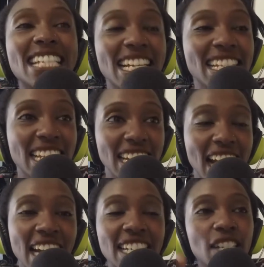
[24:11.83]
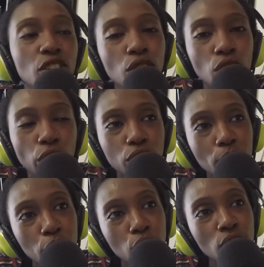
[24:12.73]
tasted it. I didn't. You know, you're
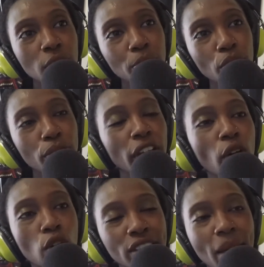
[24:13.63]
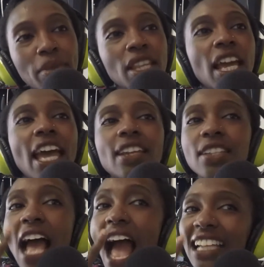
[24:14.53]
supposed to dip your finger or something and
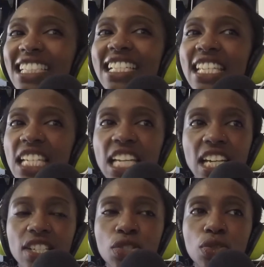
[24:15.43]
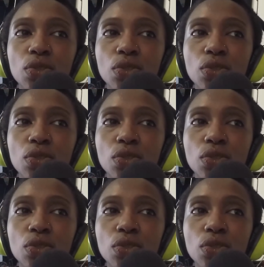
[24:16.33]
at least lick to